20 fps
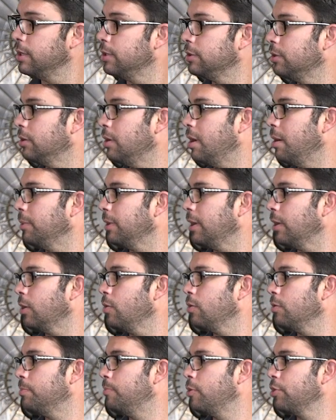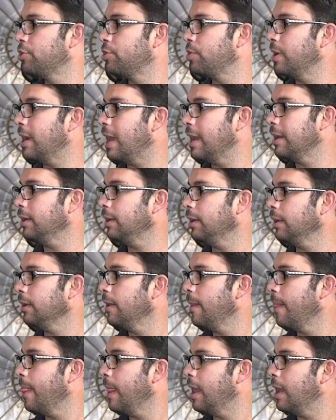So I'm gonna go to portrait
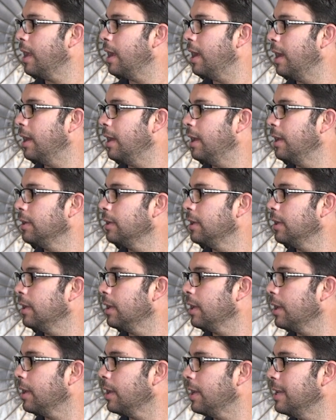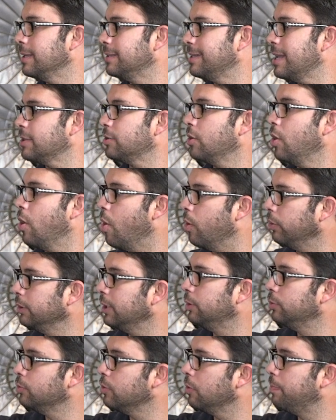relighting and it says
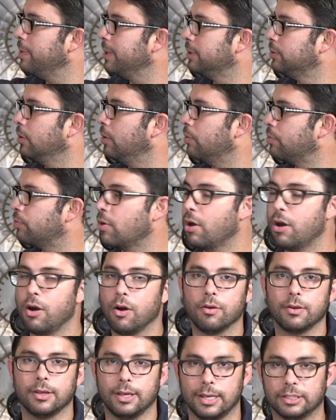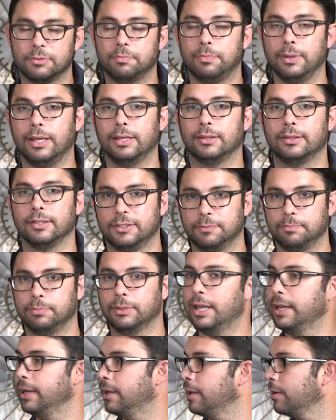only dual pixel raw is being
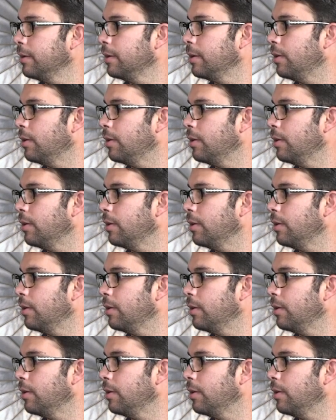displayed,